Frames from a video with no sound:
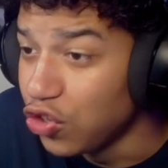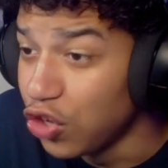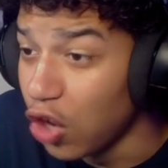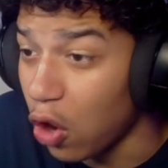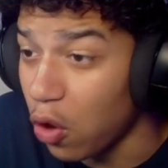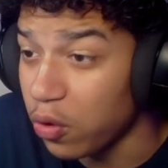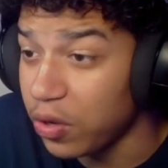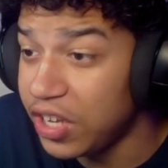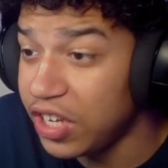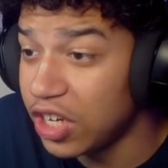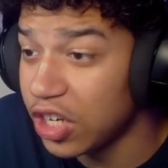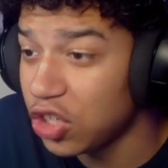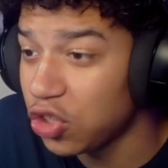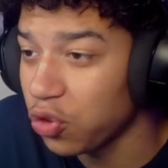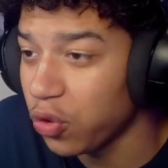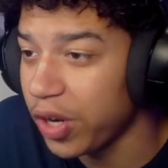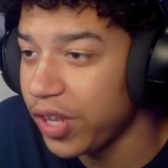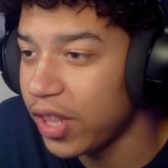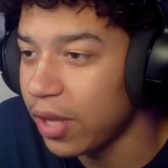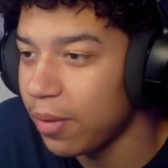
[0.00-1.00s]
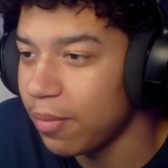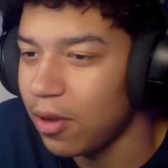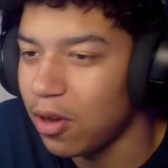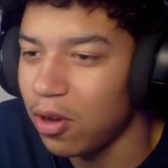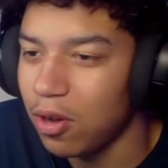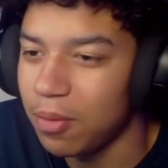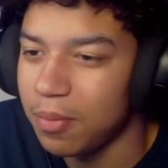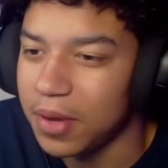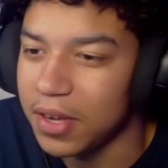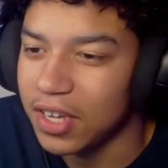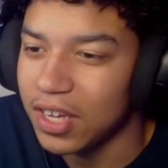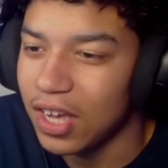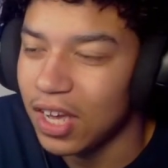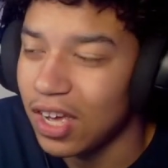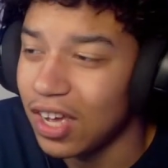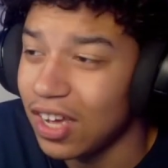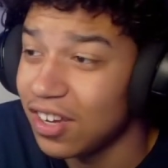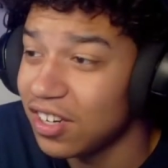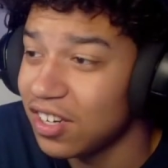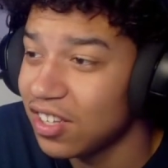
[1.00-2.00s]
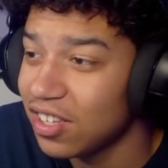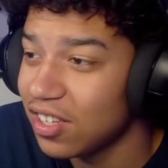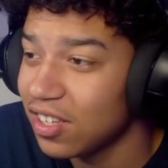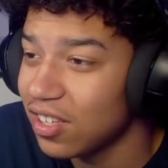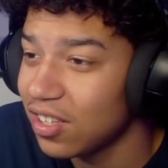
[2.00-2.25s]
Yo, he destroyed them. Oh my god.